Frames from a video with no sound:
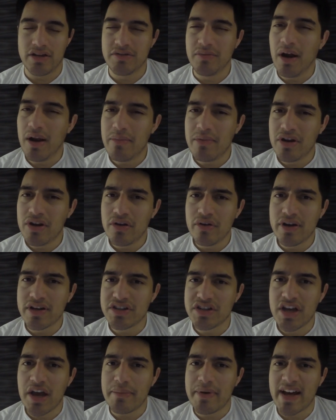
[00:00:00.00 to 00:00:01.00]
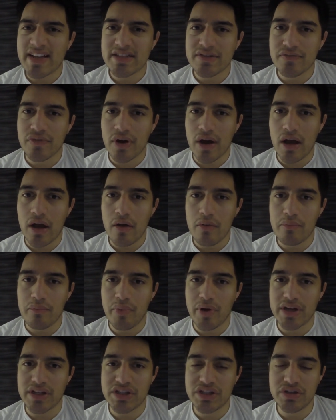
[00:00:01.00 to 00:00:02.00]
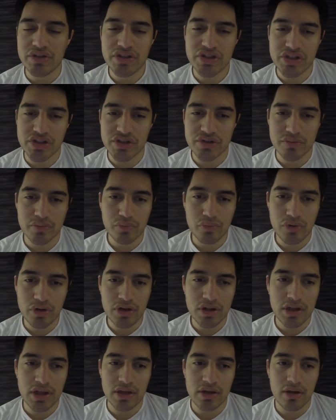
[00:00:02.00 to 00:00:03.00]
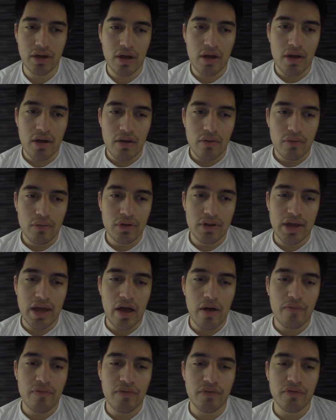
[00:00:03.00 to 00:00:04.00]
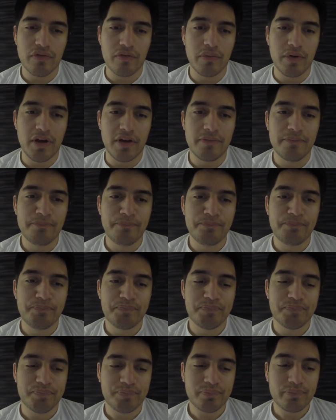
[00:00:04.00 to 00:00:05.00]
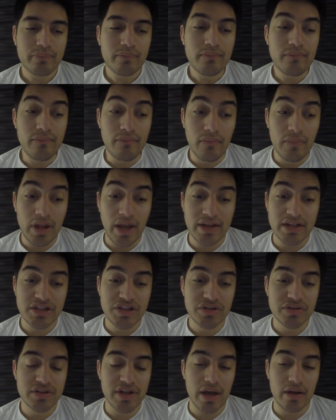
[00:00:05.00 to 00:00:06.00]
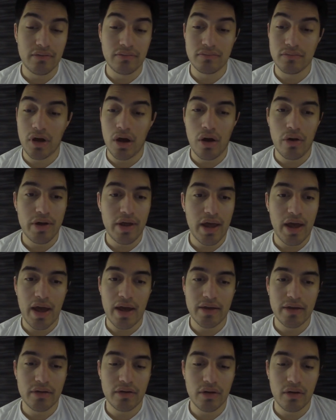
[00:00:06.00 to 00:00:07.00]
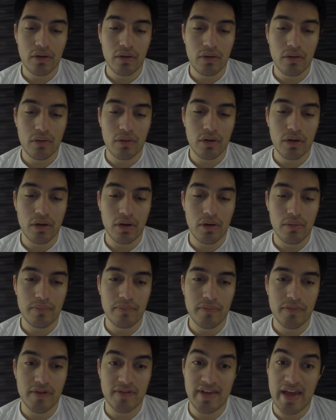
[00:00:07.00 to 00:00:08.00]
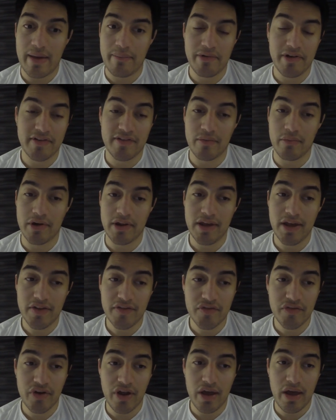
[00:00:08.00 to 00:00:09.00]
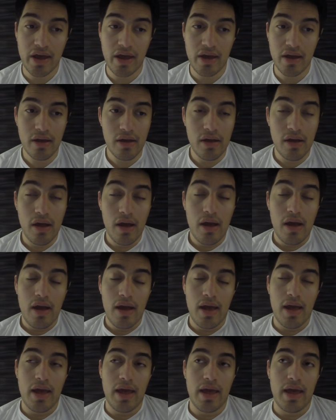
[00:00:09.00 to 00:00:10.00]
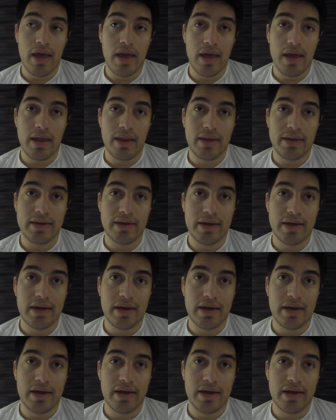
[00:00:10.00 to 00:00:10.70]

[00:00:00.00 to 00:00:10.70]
might have been new because she kept asking for help, but she was just really, really helpful for me. And she was like, oh yeah, you know, this happened to somebody yesterday, and